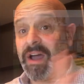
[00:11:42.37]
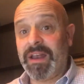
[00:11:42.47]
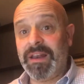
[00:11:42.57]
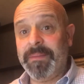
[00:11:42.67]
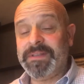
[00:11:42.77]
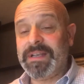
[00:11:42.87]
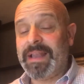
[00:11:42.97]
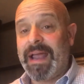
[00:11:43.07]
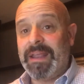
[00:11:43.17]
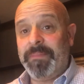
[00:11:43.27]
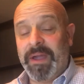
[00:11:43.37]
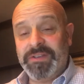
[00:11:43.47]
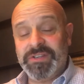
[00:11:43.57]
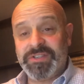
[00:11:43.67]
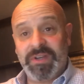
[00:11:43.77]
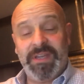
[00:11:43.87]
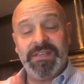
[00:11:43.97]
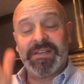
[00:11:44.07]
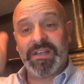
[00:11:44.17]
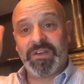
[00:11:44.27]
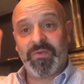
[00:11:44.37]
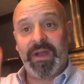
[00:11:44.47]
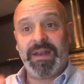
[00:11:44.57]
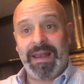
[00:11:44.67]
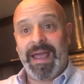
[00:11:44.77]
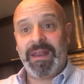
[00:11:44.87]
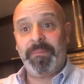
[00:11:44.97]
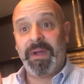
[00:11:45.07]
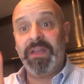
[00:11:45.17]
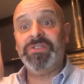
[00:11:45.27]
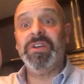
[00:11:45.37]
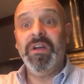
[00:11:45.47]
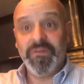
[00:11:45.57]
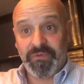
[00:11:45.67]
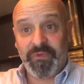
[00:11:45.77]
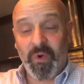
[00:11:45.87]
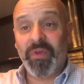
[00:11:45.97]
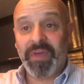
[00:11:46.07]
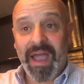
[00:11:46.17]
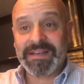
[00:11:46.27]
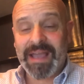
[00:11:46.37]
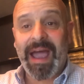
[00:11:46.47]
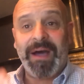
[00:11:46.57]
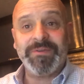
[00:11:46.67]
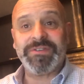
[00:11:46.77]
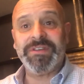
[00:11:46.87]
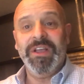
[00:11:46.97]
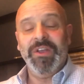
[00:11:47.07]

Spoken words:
unlimited landing pages, so he's going to create a landing page for that house.